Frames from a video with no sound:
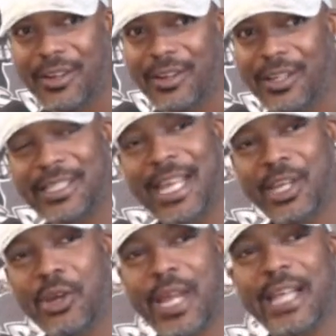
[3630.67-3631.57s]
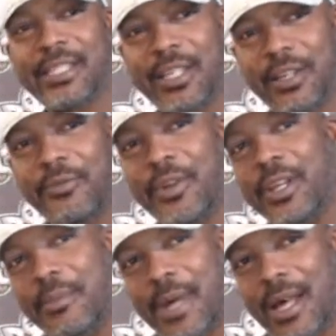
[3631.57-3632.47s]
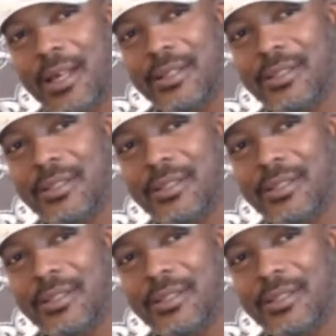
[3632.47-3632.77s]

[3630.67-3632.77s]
because they know that's a good friend of mine's.